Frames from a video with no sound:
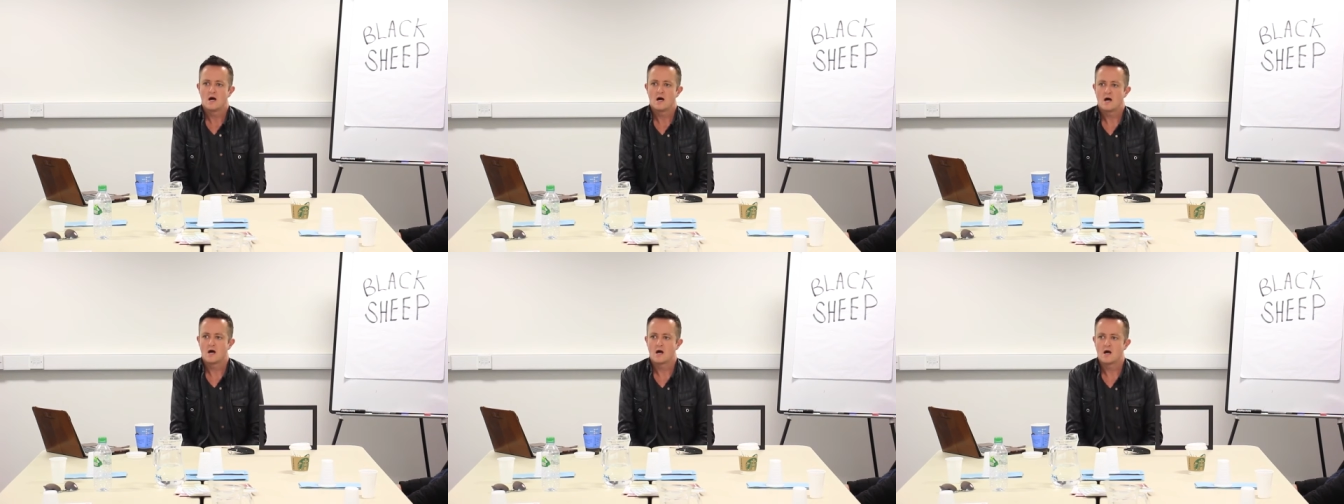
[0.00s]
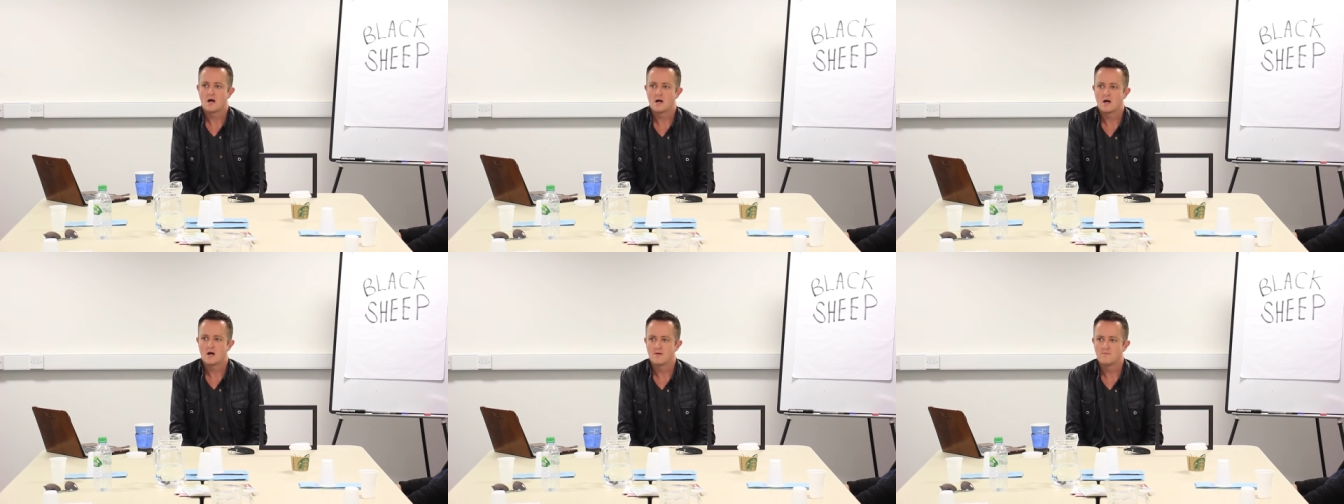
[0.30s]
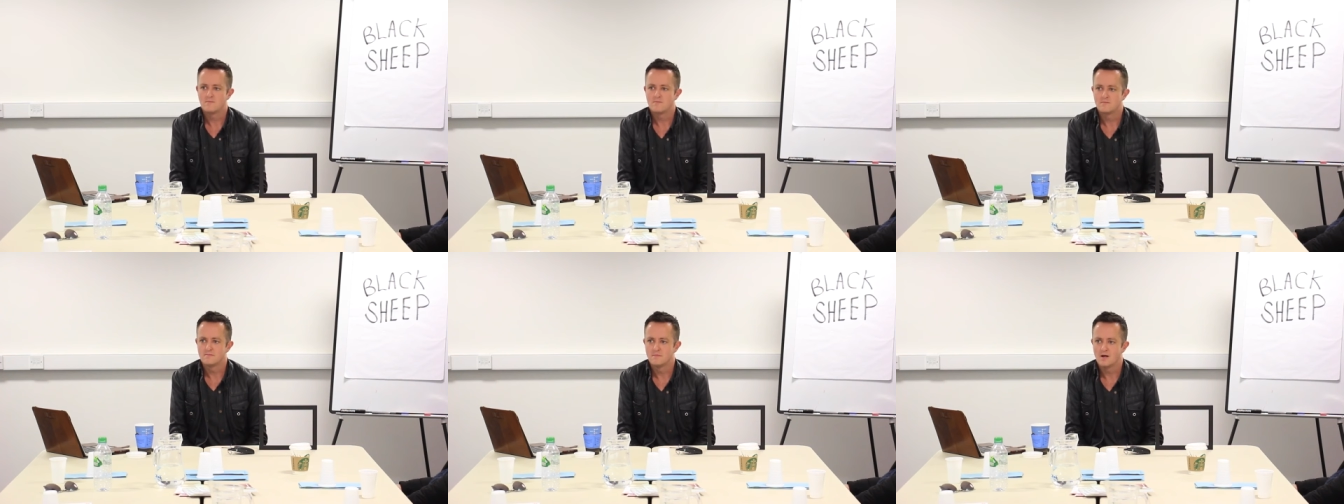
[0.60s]

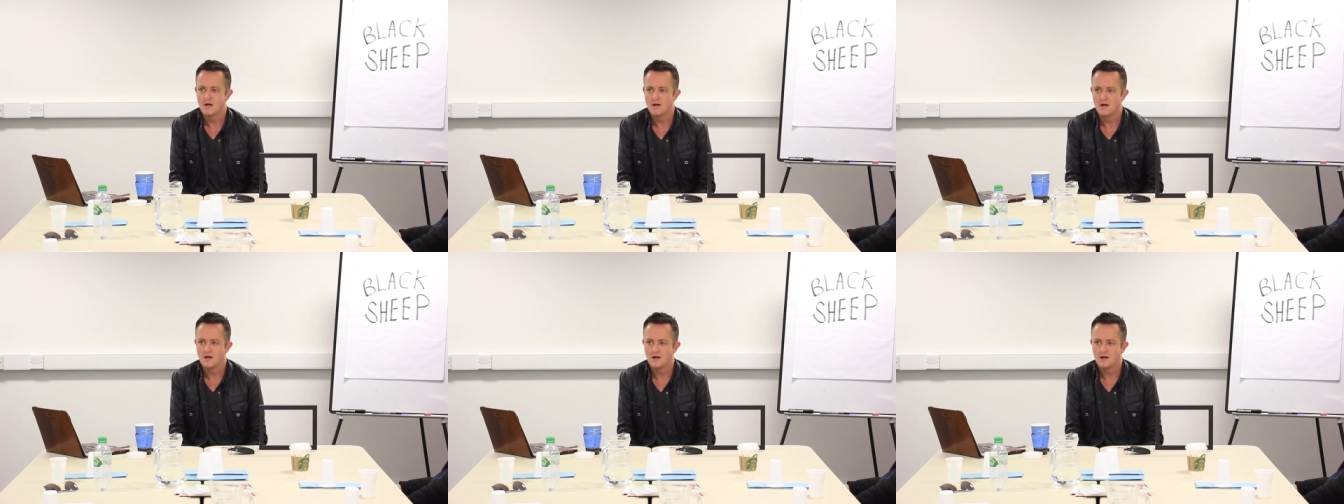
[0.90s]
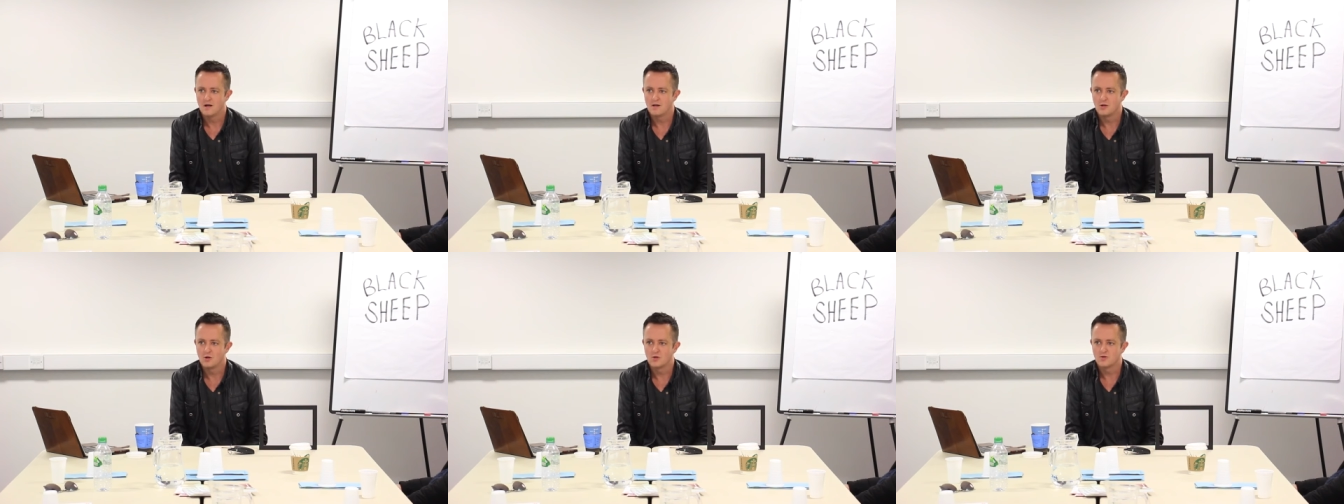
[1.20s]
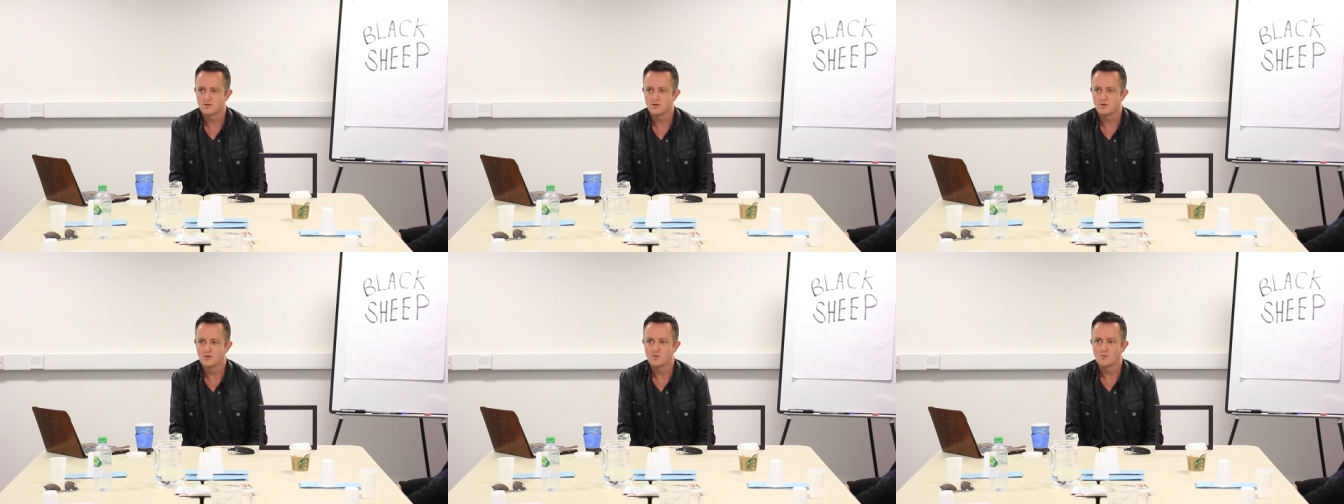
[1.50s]
um,
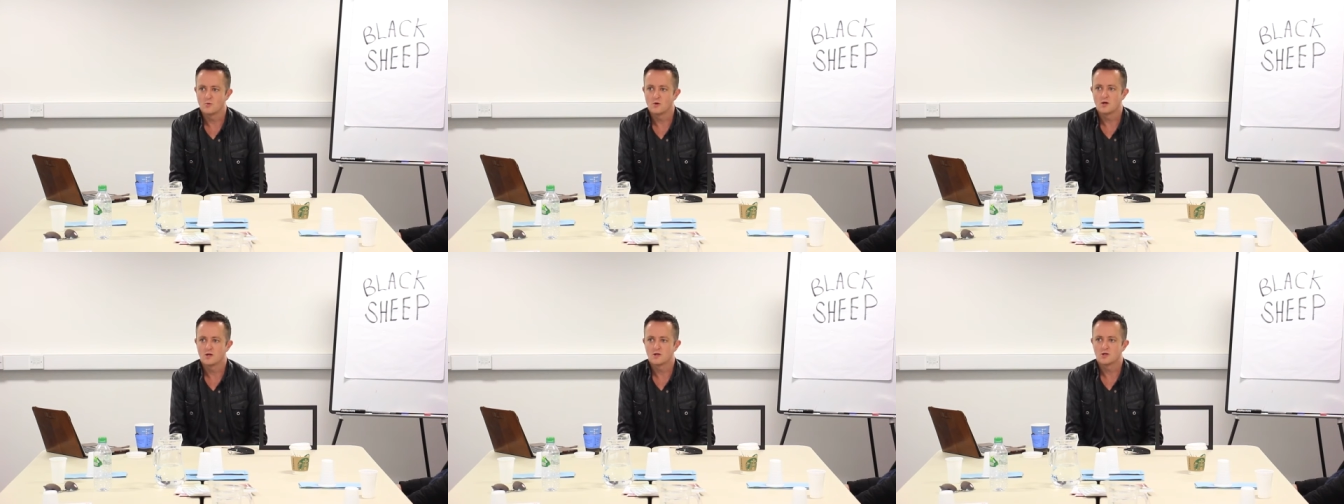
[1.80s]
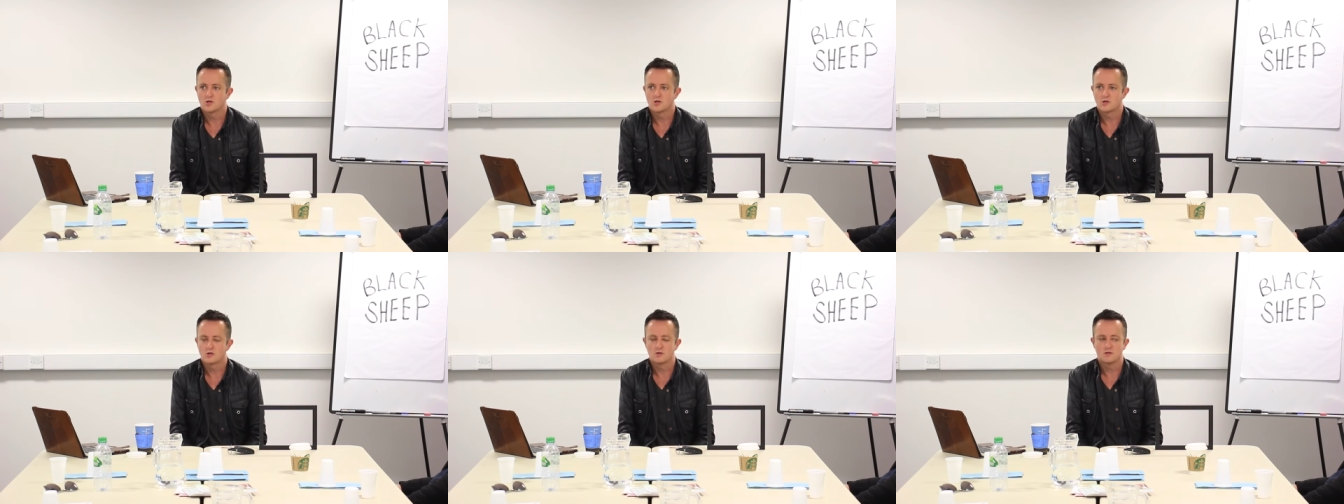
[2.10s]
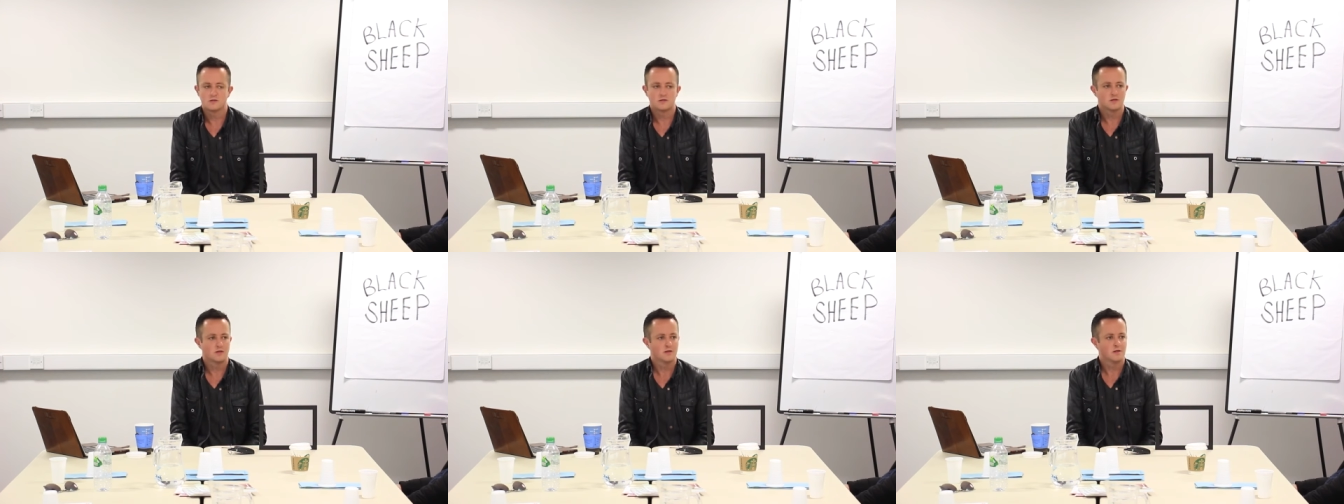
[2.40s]
not doing what I
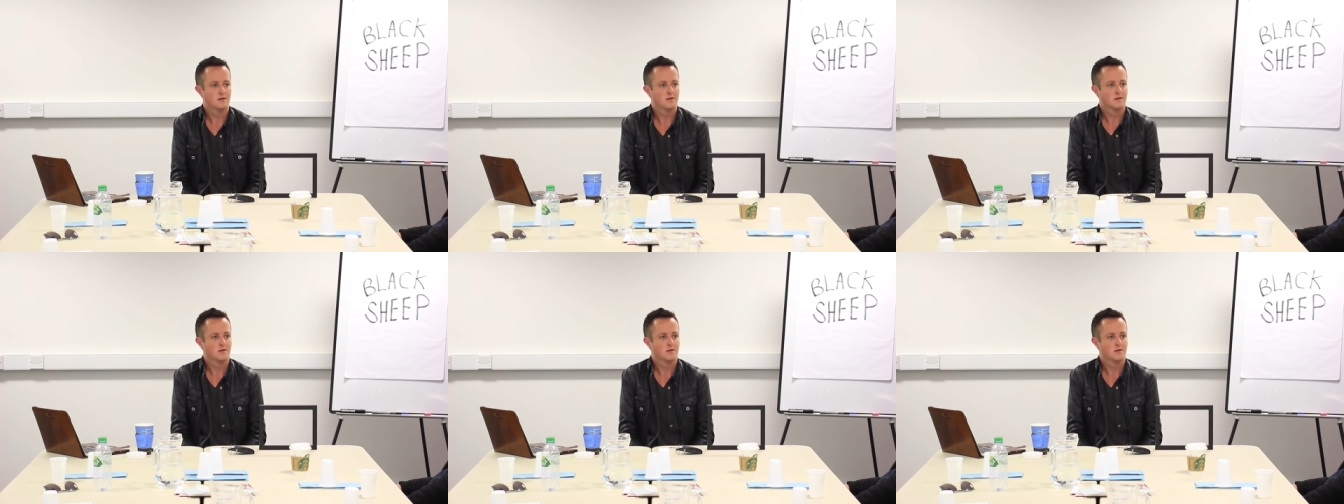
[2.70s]
should.